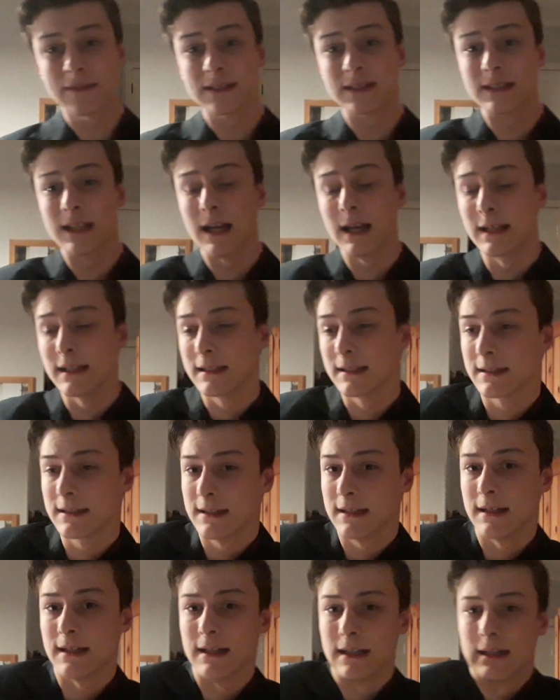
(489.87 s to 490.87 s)
to say
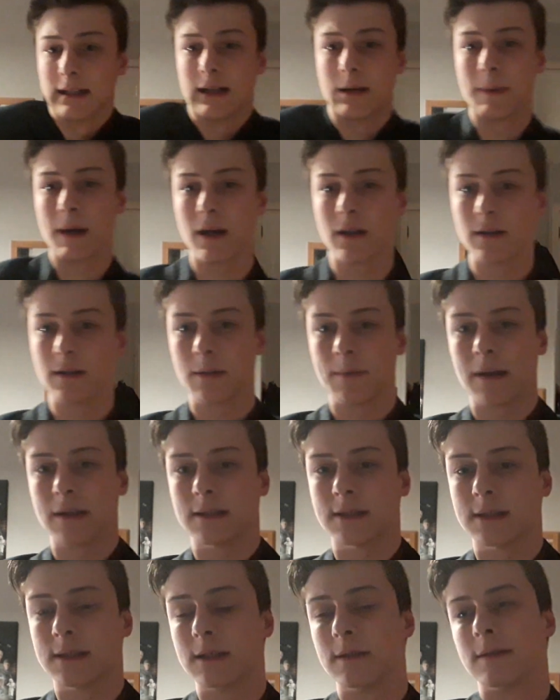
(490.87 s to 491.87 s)
about the
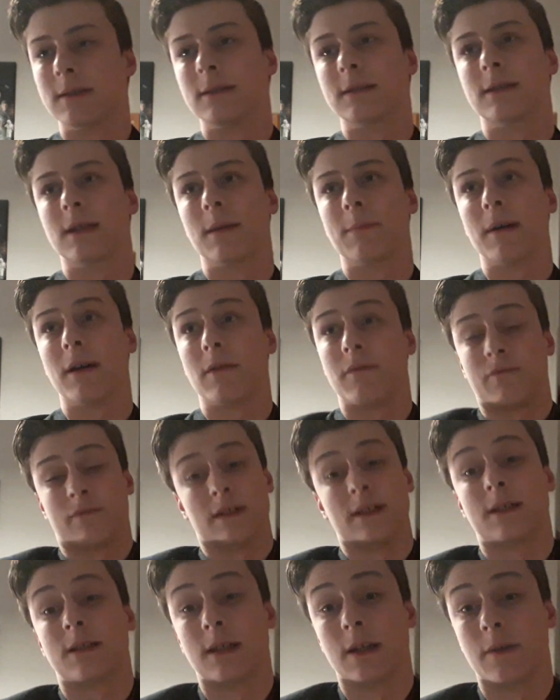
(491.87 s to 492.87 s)
series, about
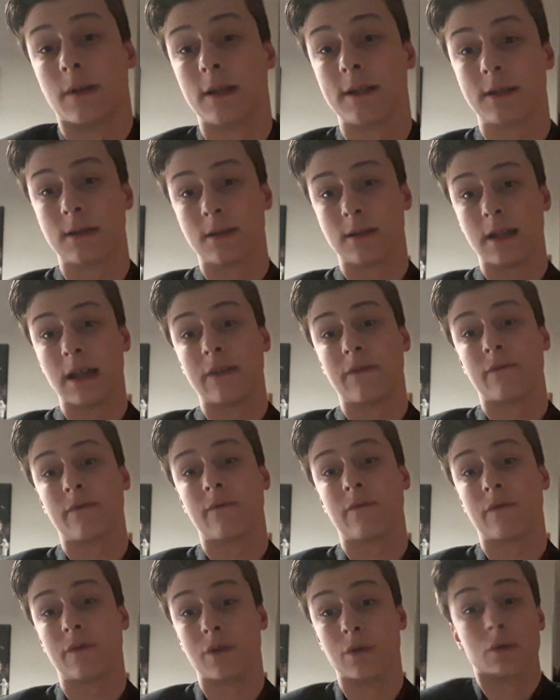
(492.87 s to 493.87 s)
this series, and
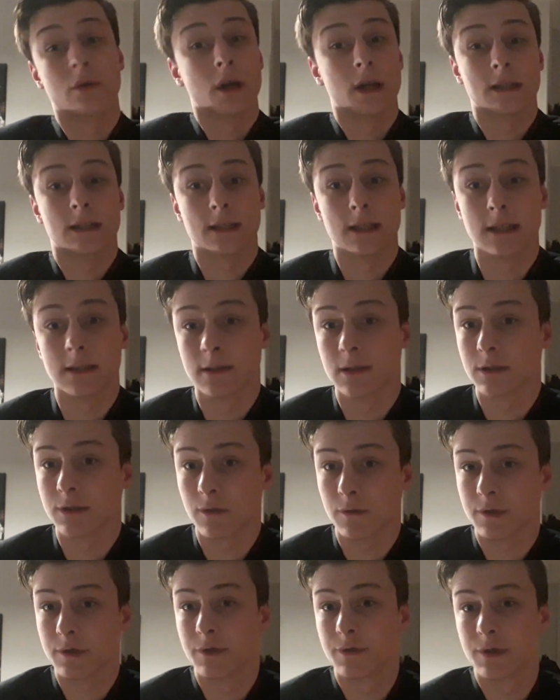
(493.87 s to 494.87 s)
if you guys think that
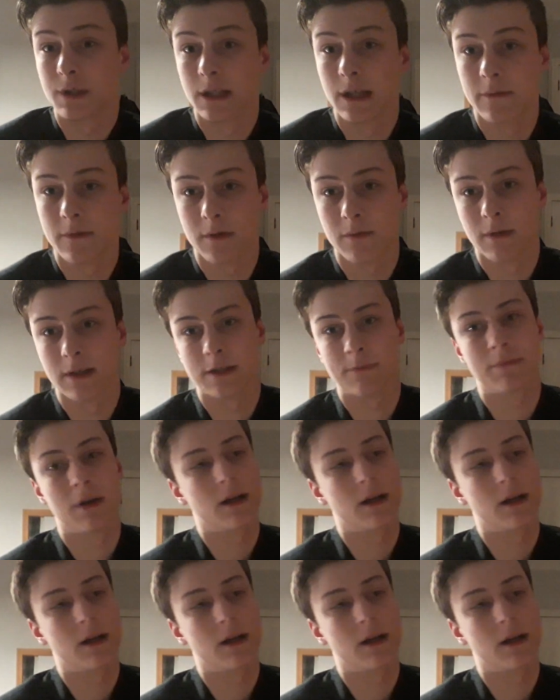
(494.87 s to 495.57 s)
Doctor Who should give it a rest.